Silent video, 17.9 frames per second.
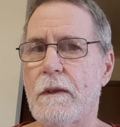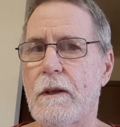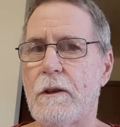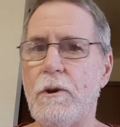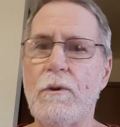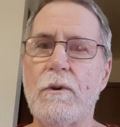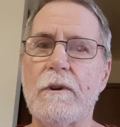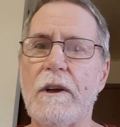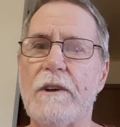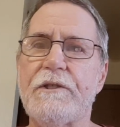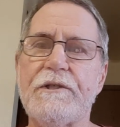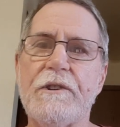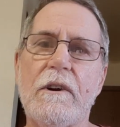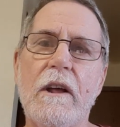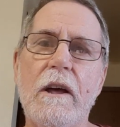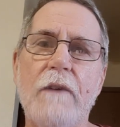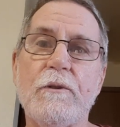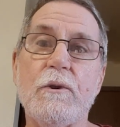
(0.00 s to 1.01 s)
You don't
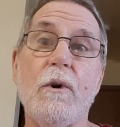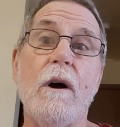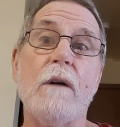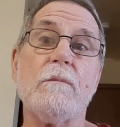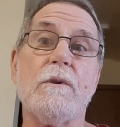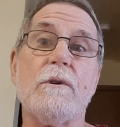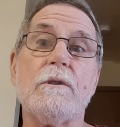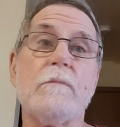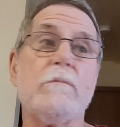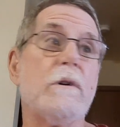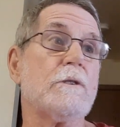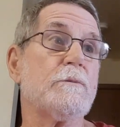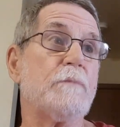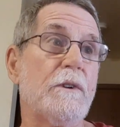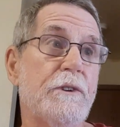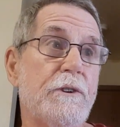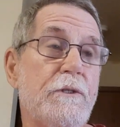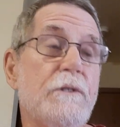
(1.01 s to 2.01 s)
necessarily have to go out and burn the books,
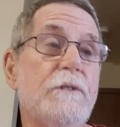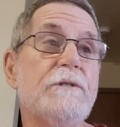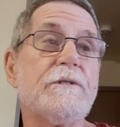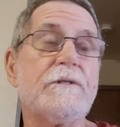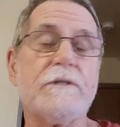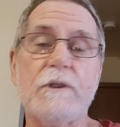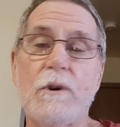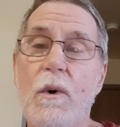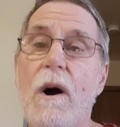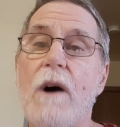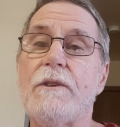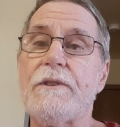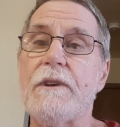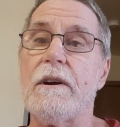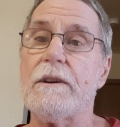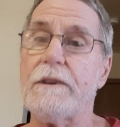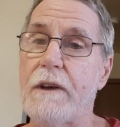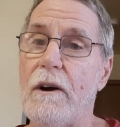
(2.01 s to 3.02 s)
but you can just go out
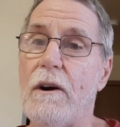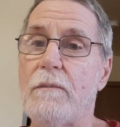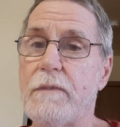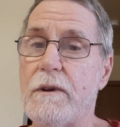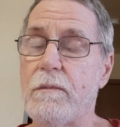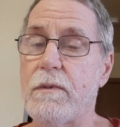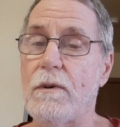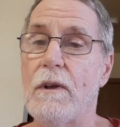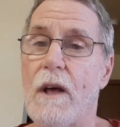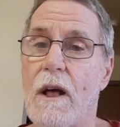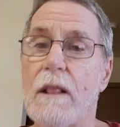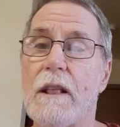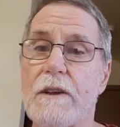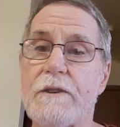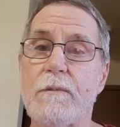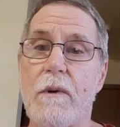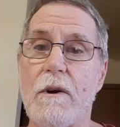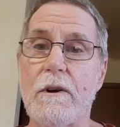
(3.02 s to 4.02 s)
there and tell people,
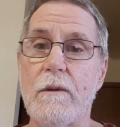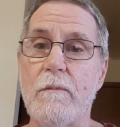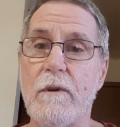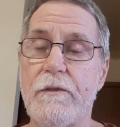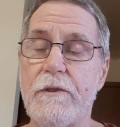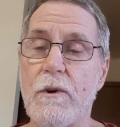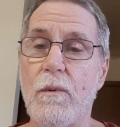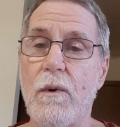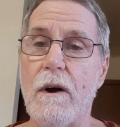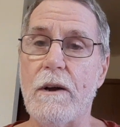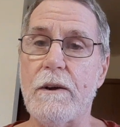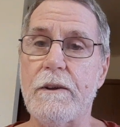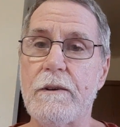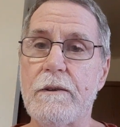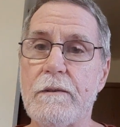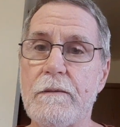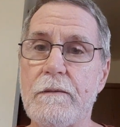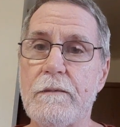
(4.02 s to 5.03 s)
let's burn them if you want.
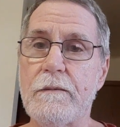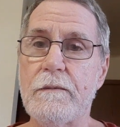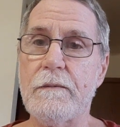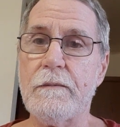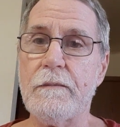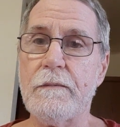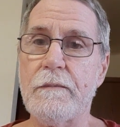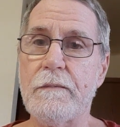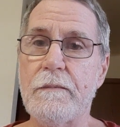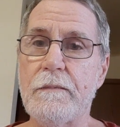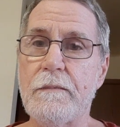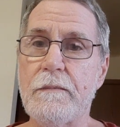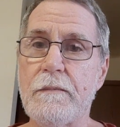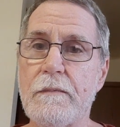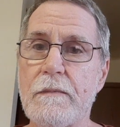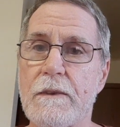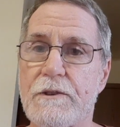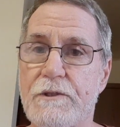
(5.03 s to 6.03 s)

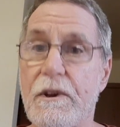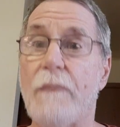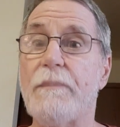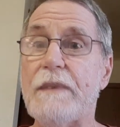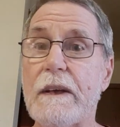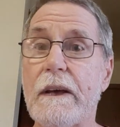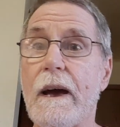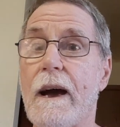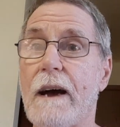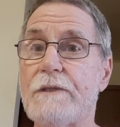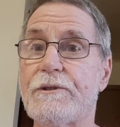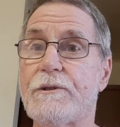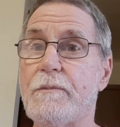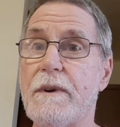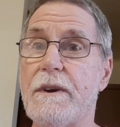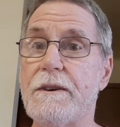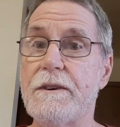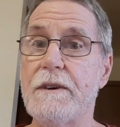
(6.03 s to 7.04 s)
Something has to
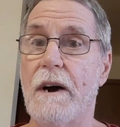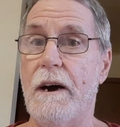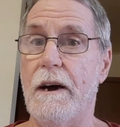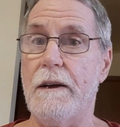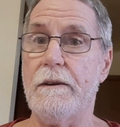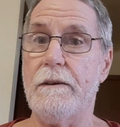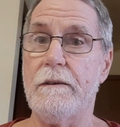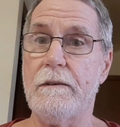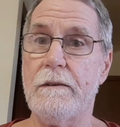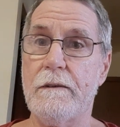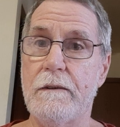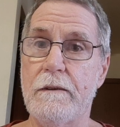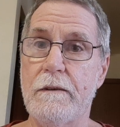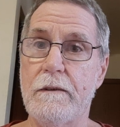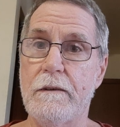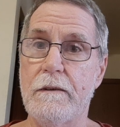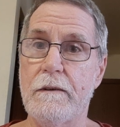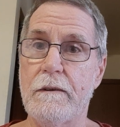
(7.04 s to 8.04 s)
be done
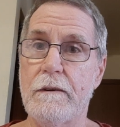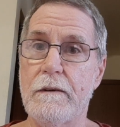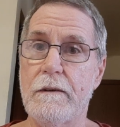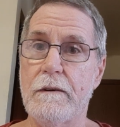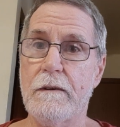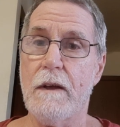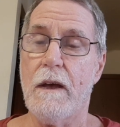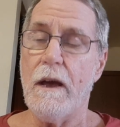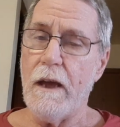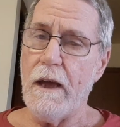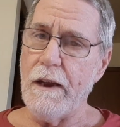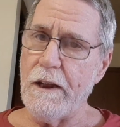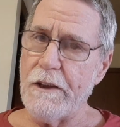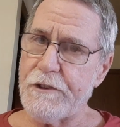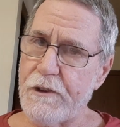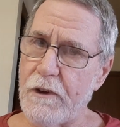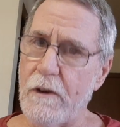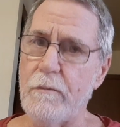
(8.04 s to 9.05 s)
and
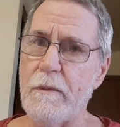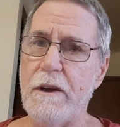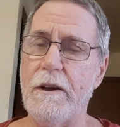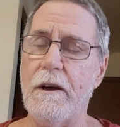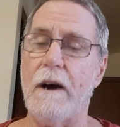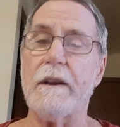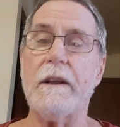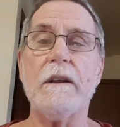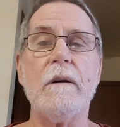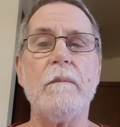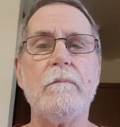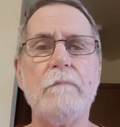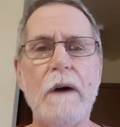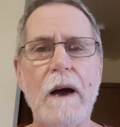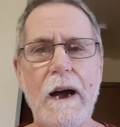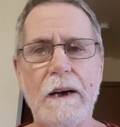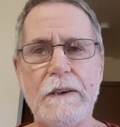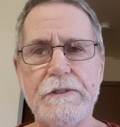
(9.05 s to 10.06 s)
it's going to be done in a
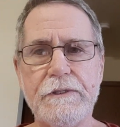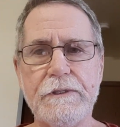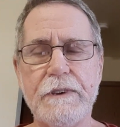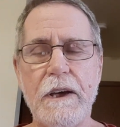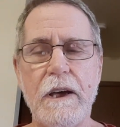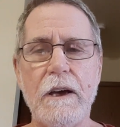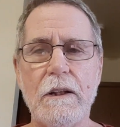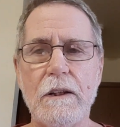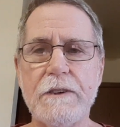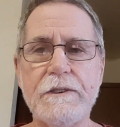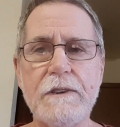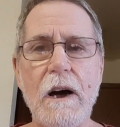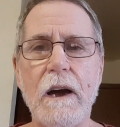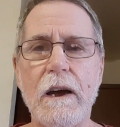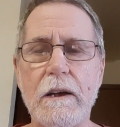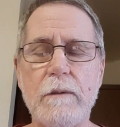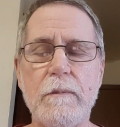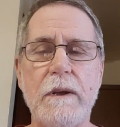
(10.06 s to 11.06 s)
mass scale. It's
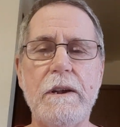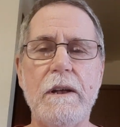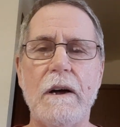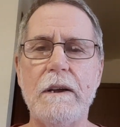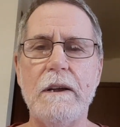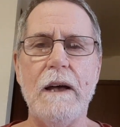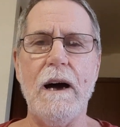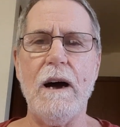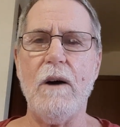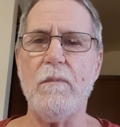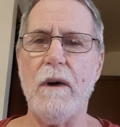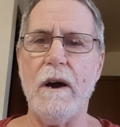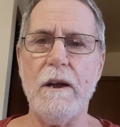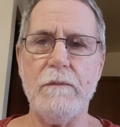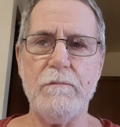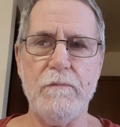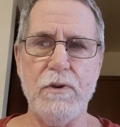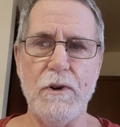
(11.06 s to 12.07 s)
not going to be done now by
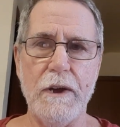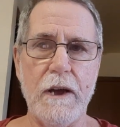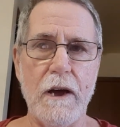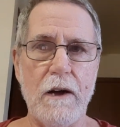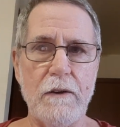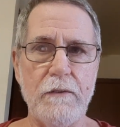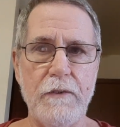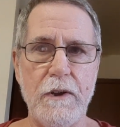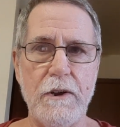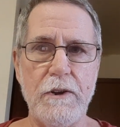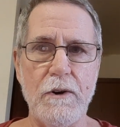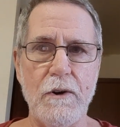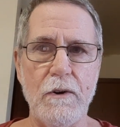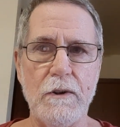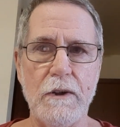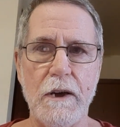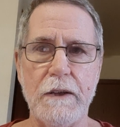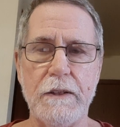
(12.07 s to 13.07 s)
putting out a video
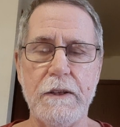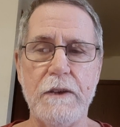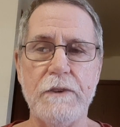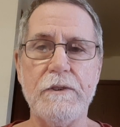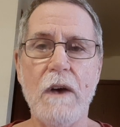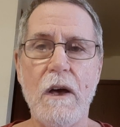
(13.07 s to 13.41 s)
like this.